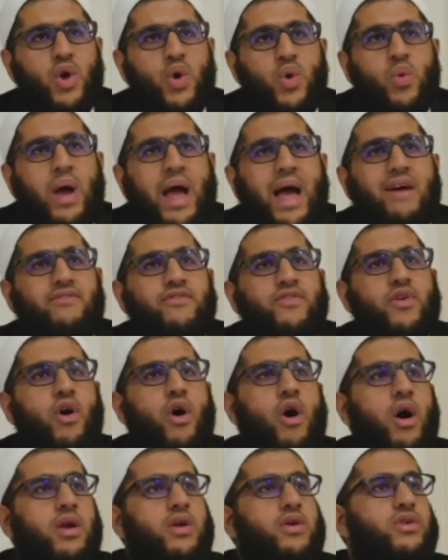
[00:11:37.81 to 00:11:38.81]
whoever
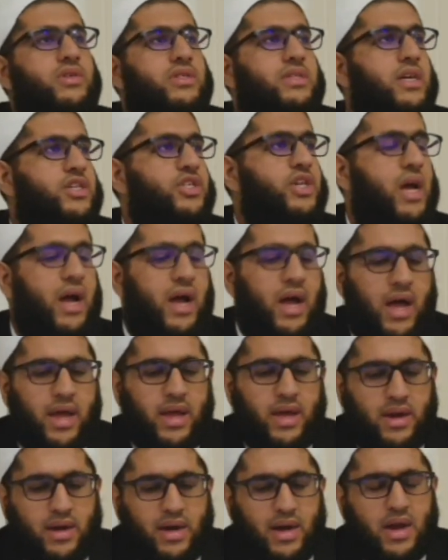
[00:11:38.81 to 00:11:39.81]
honors the
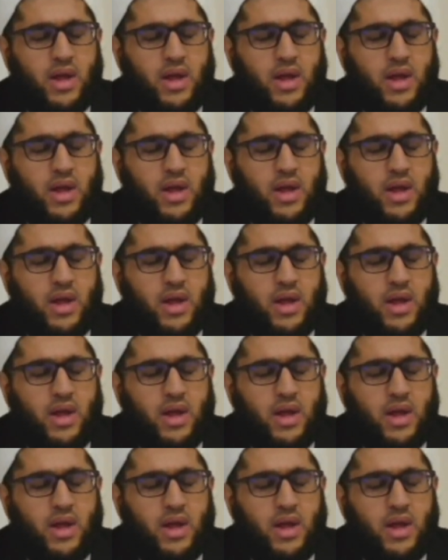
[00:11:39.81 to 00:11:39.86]
sha'air,